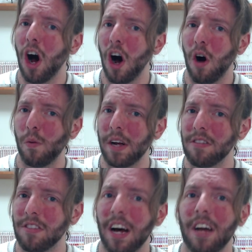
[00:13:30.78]

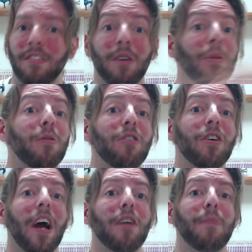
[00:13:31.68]
always does. And we will see you
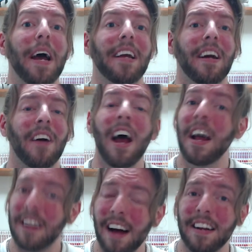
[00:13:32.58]
guys back here.
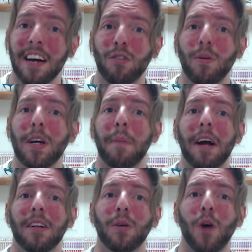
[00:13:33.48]
Not next week.
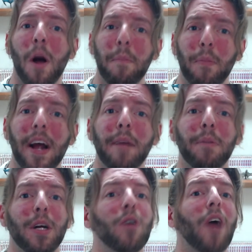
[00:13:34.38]
Apparently, we're on break,
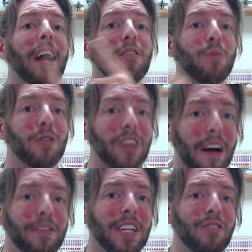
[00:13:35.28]
but you guys will
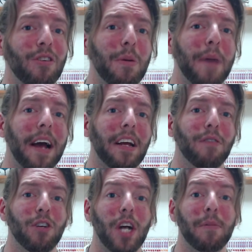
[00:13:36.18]
definitely see me back here
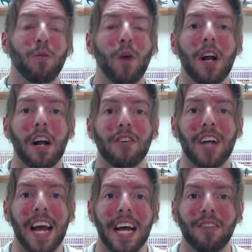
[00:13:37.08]
for chapter
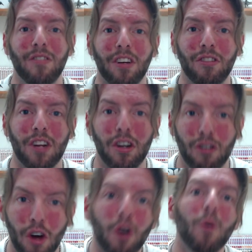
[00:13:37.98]

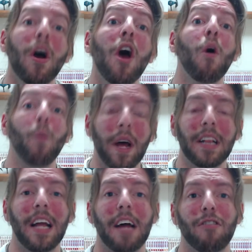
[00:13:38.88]
162
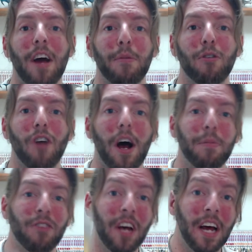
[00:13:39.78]
when that chapter
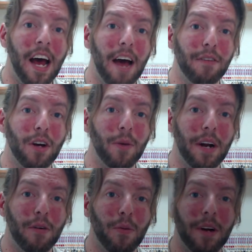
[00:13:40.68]
drops. Have a good one,
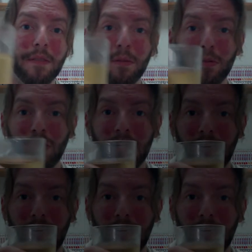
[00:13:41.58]
everyone. See you